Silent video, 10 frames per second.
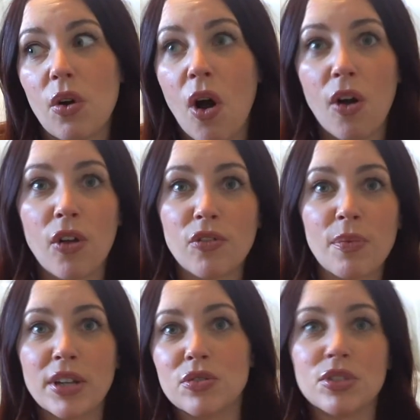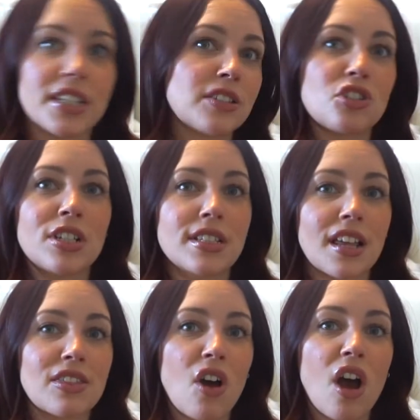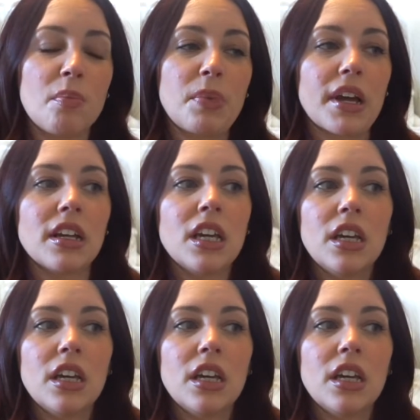all of my due diligence, I thought, but